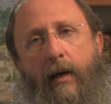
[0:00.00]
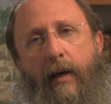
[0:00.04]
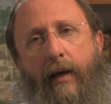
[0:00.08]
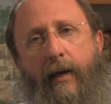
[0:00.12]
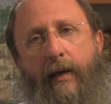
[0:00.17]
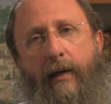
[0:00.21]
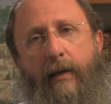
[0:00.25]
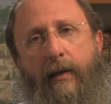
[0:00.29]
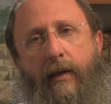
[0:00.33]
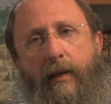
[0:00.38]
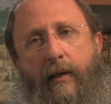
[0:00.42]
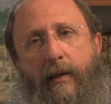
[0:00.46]

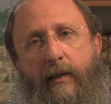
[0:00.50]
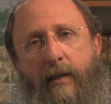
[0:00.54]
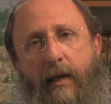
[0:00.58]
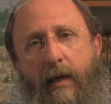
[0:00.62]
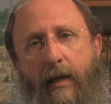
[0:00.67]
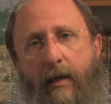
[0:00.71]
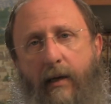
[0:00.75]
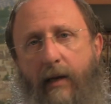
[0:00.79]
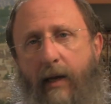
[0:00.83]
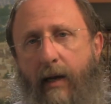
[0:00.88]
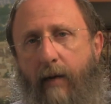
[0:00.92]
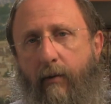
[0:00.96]
and
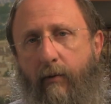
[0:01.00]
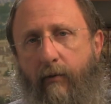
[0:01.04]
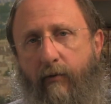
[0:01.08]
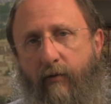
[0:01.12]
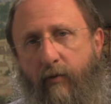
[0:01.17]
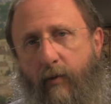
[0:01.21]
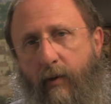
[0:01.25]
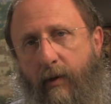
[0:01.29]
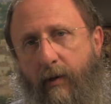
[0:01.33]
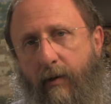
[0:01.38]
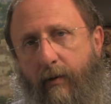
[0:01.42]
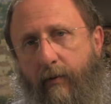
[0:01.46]
10 out of
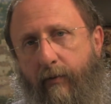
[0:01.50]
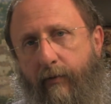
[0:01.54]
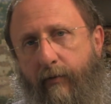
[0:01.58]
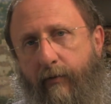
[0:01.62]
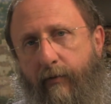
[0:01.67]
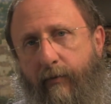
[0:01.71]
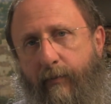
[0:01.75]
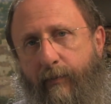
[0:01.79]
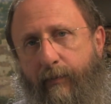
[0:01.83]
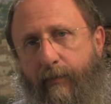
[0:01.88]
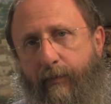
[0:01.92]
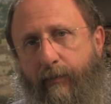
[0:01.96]

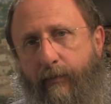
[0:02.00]
12,